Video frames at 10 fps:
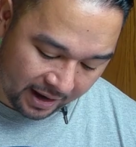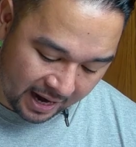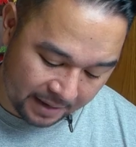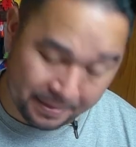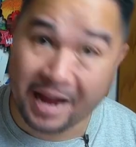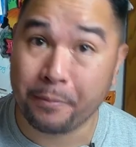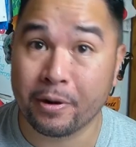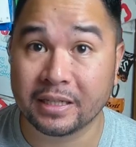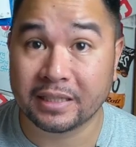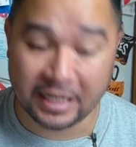And I wear
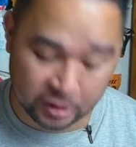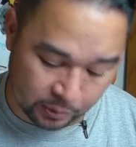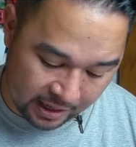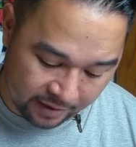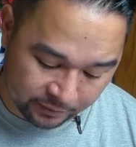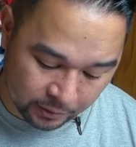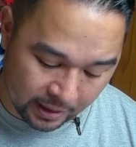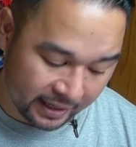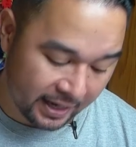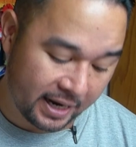a size 12, so
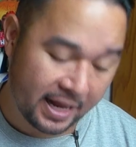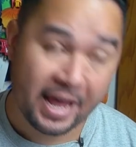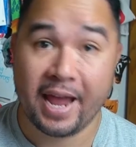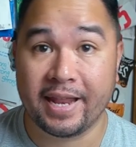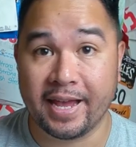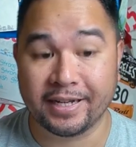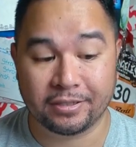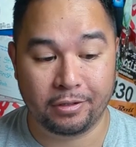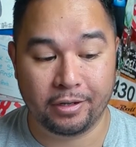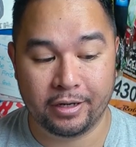I got an
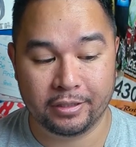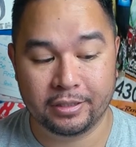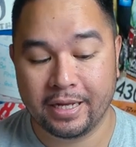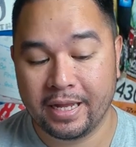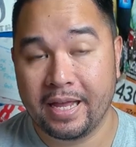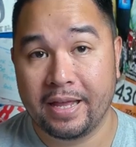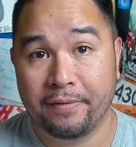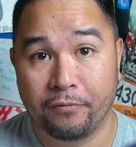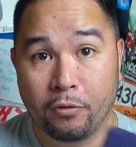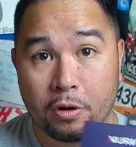extra large
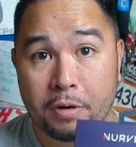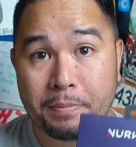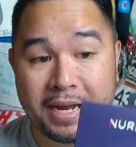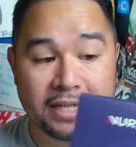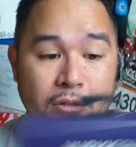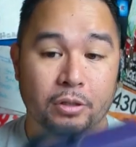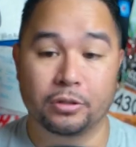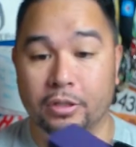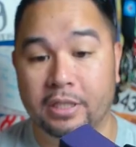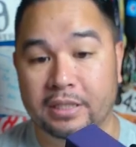for my insole.
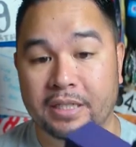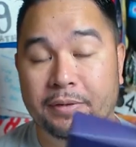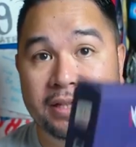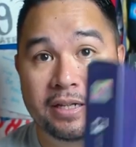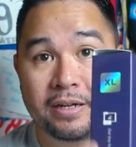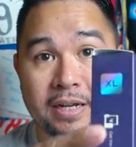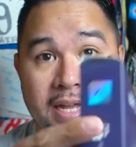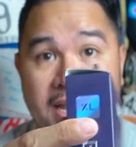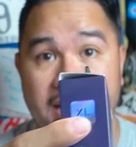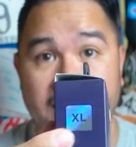So you can see right there,
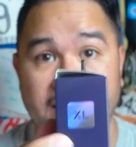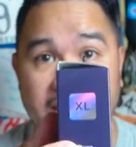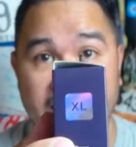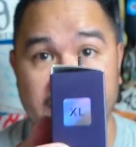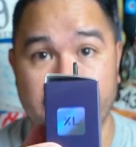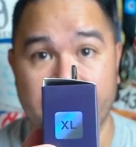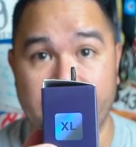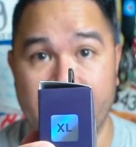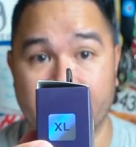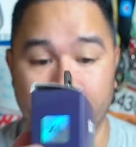it is an
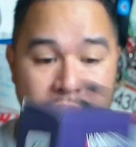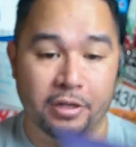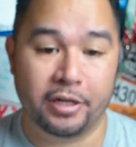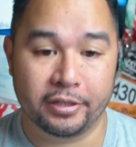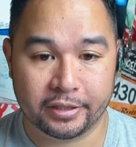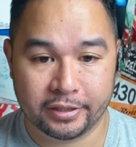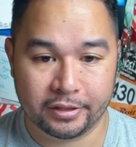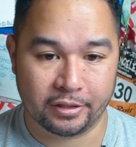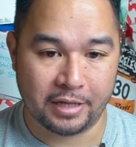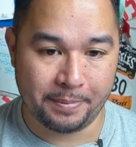extra large.
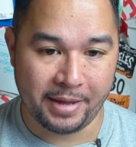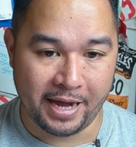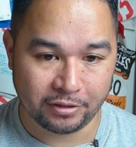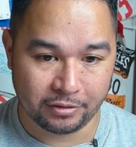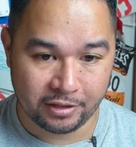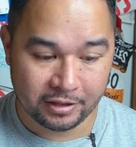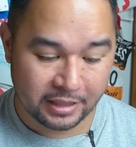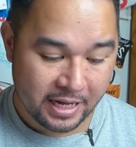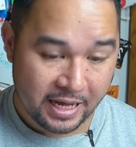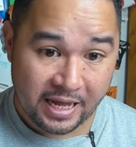So I'm an extra large
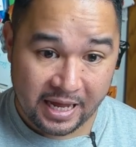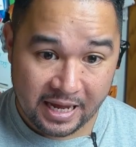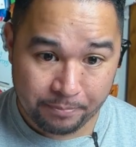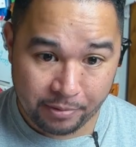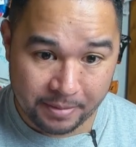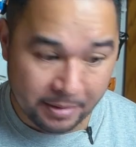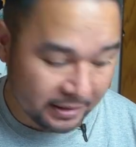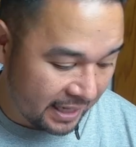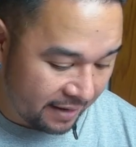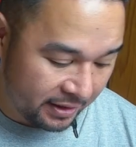in pretty much
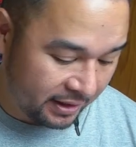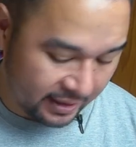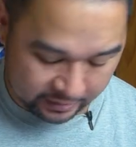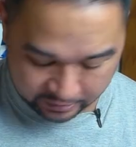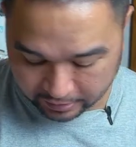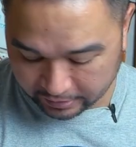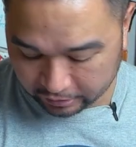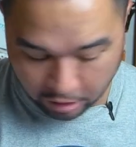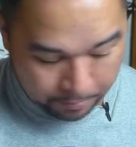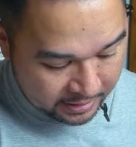everything. So let's
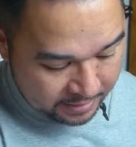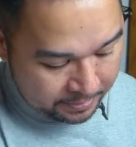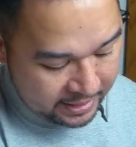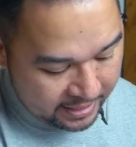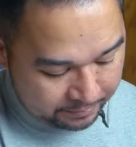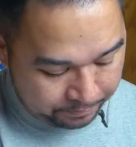open it up again.